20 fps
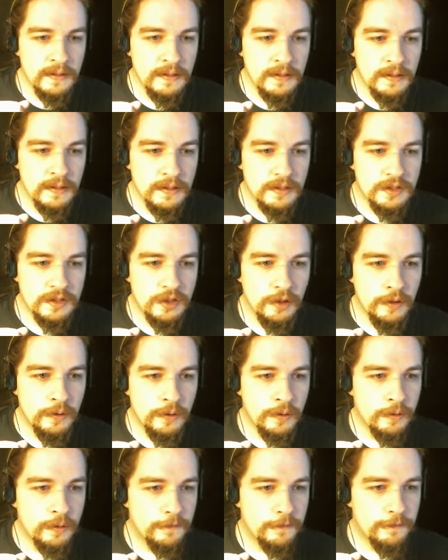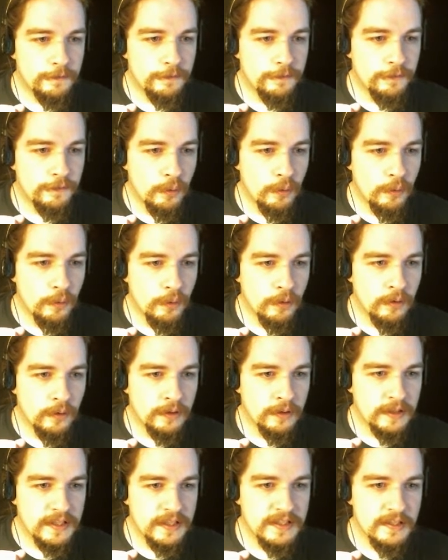So
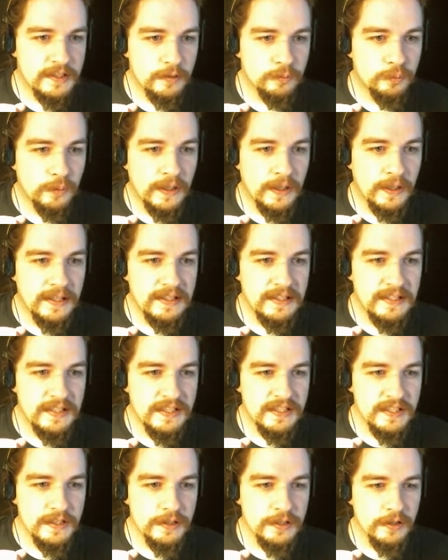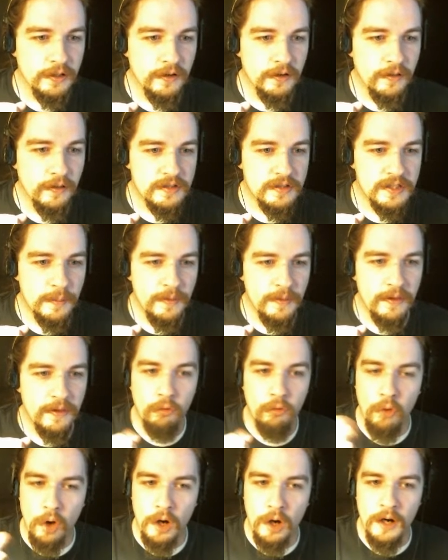because they're right here, some of the
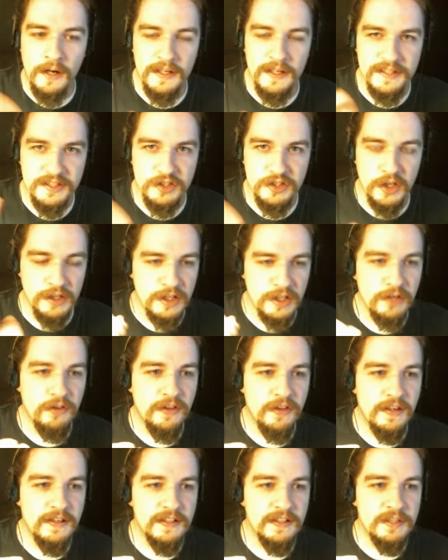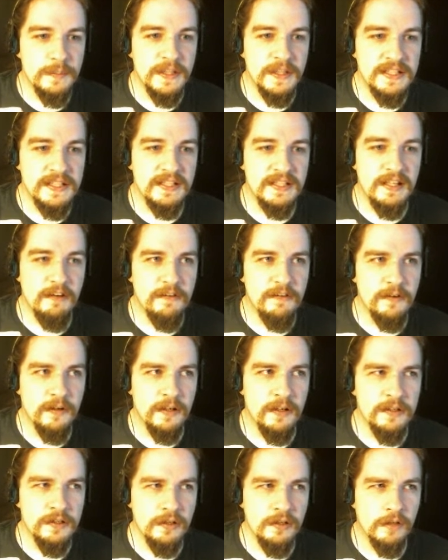law ascendant things mixed together
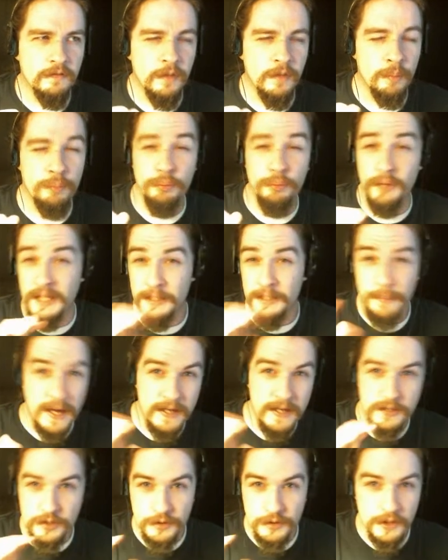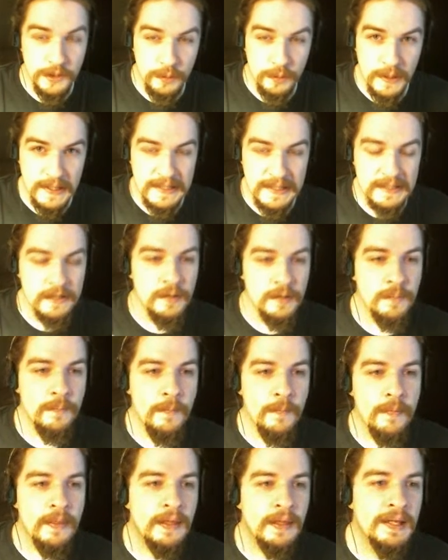in sort of a blade mastery way.
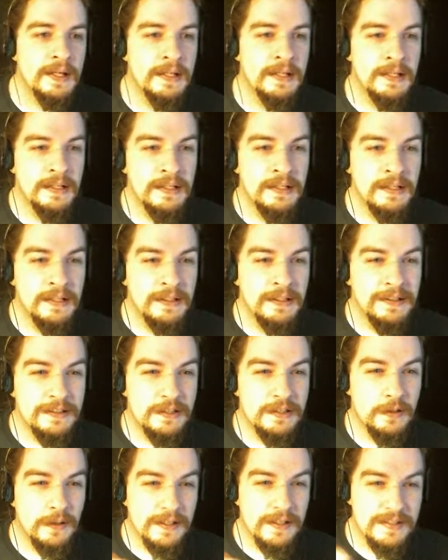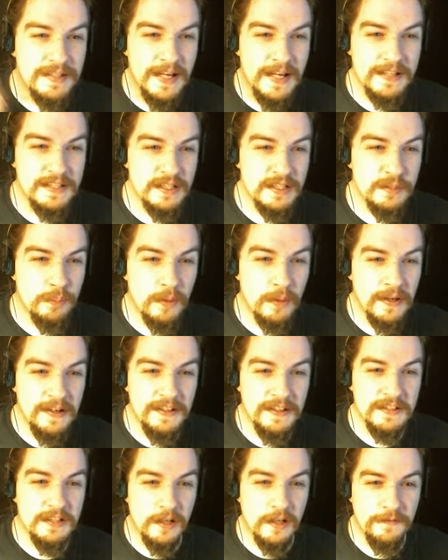So Assassin's
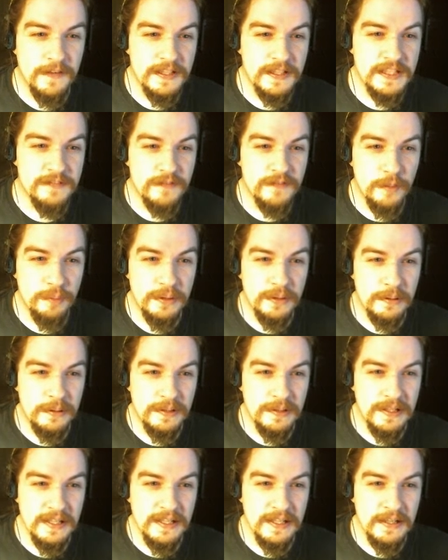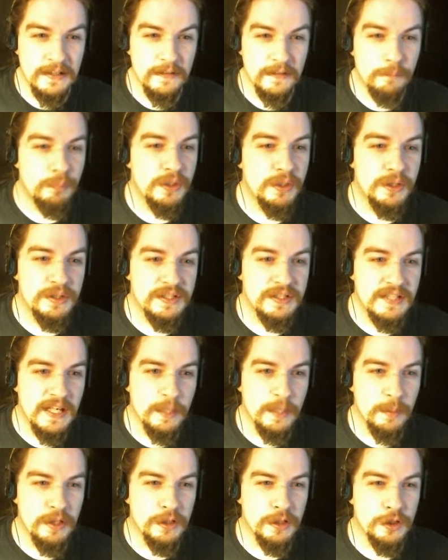Blade is offensive ability, pierce
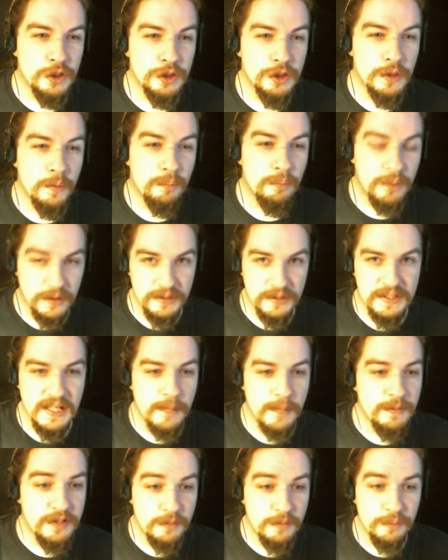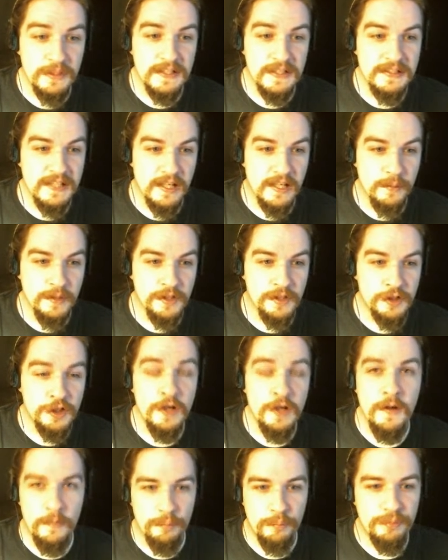damage and bleed
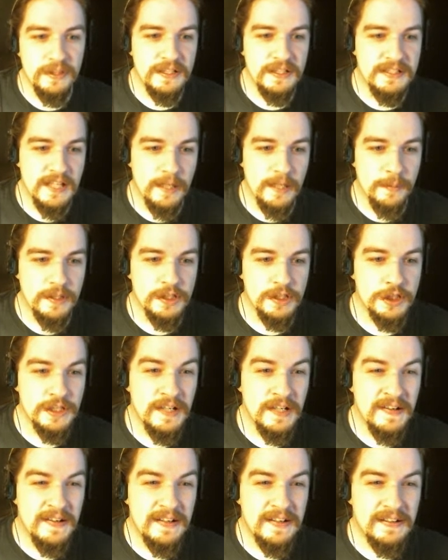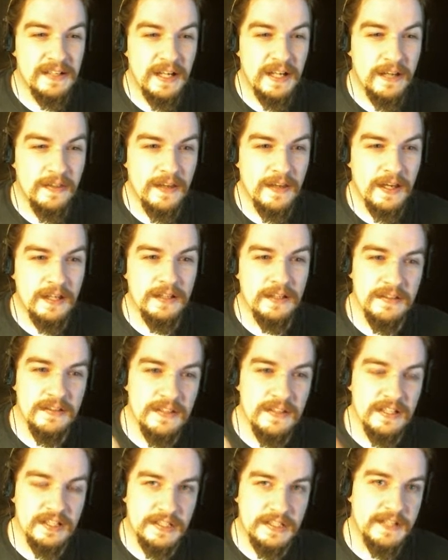damage, and then
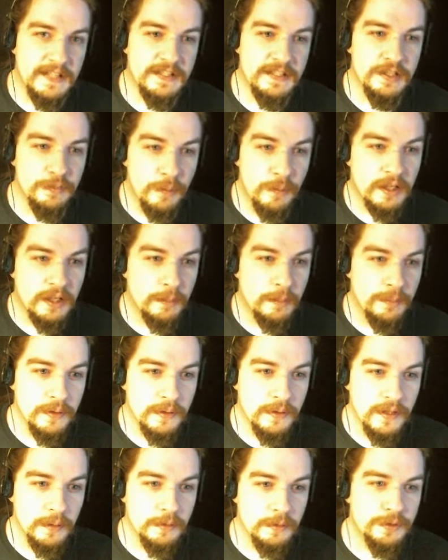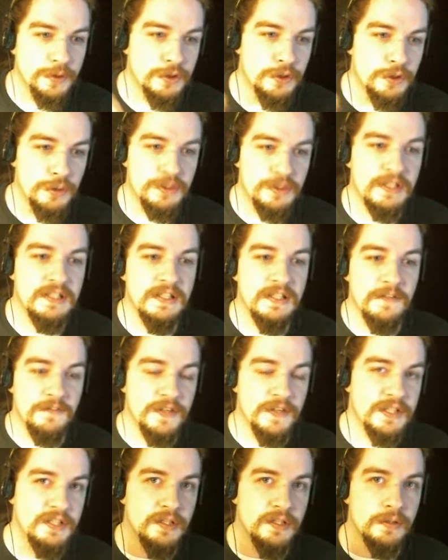the Assassin's Mark ability, which reduces the
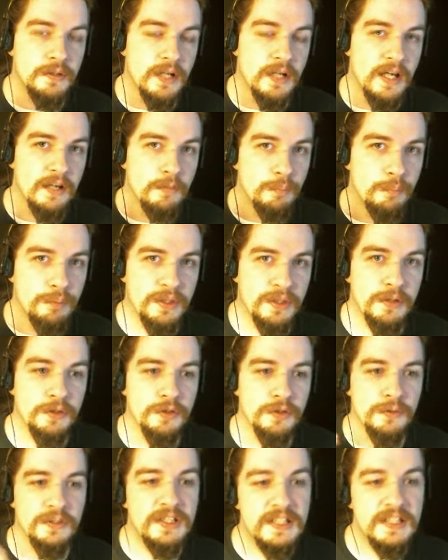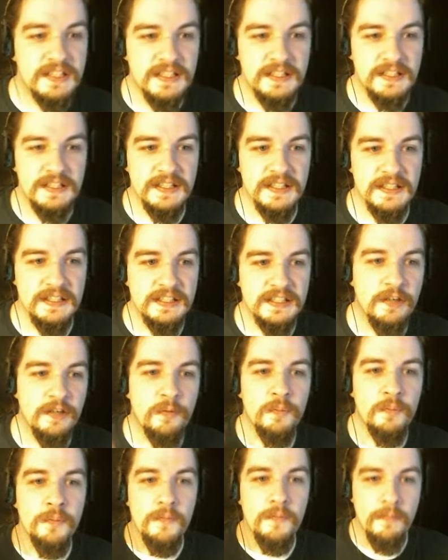physical and pierce resistances
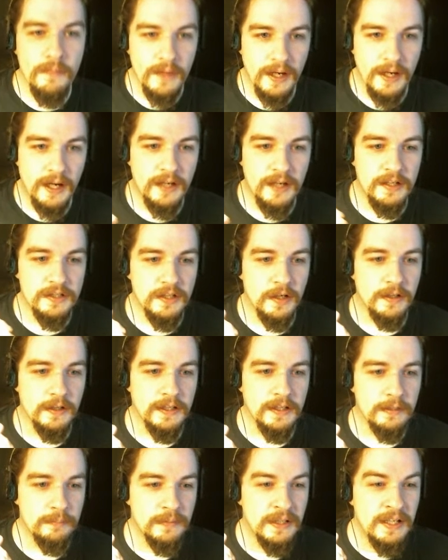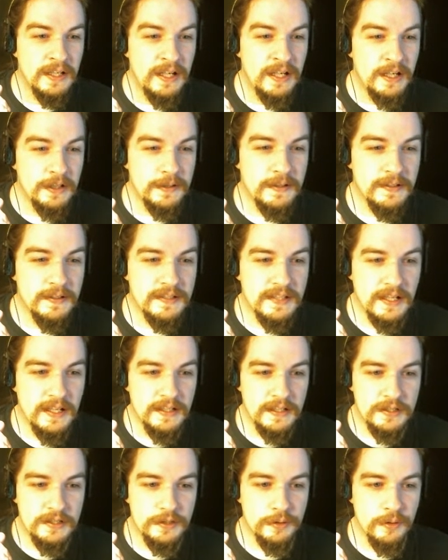on a target. You can assign
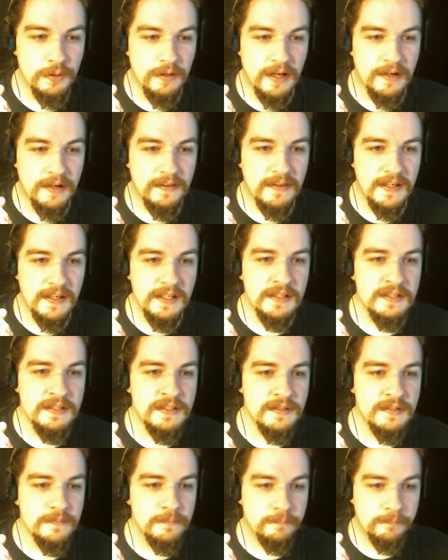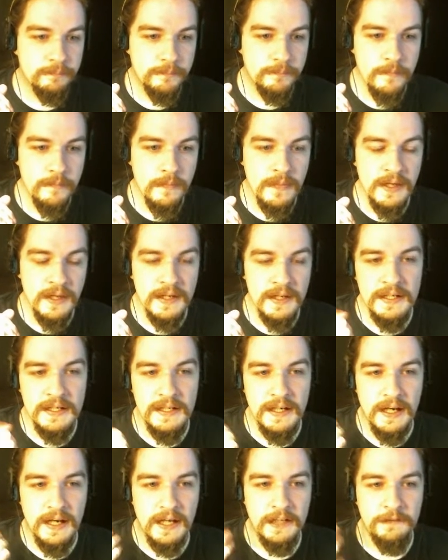this to a lot of things,
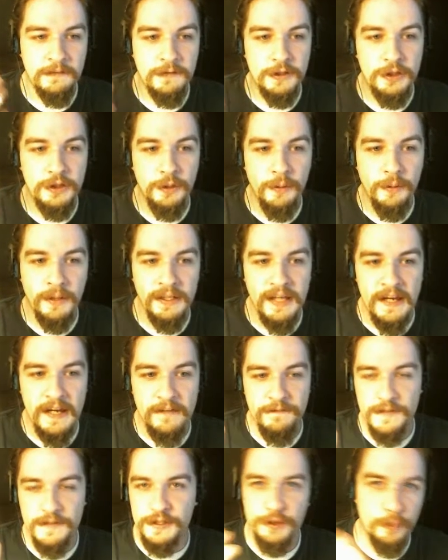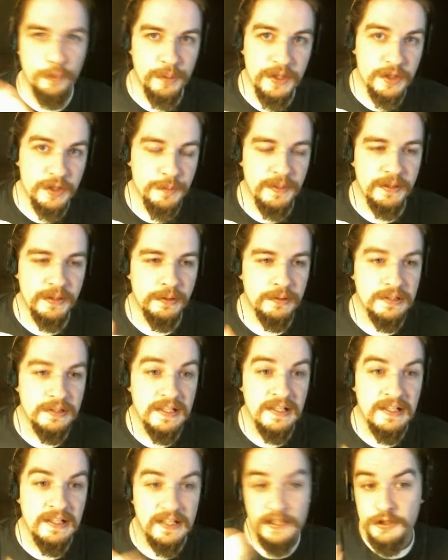and if you're doing a physical pierce build,
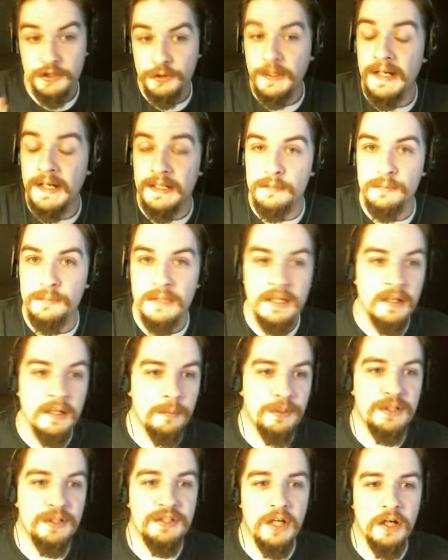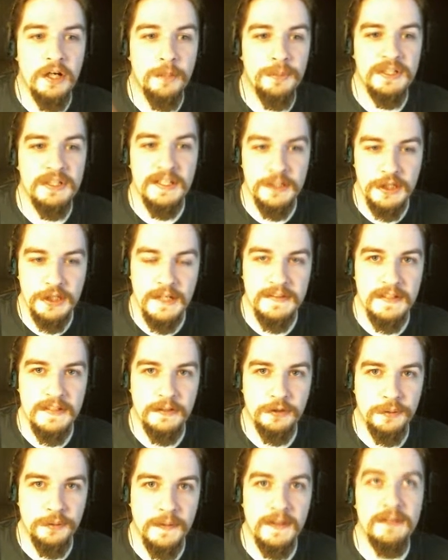it's great because 100% chance on
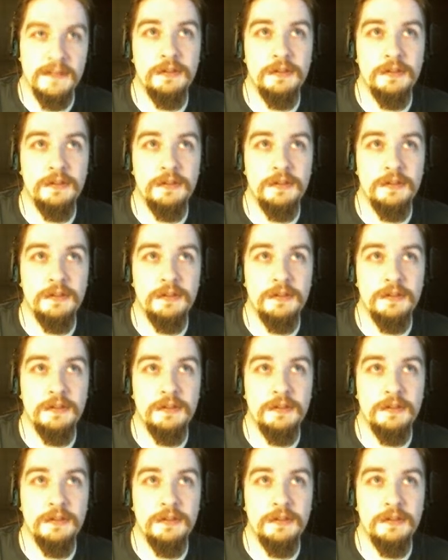crit.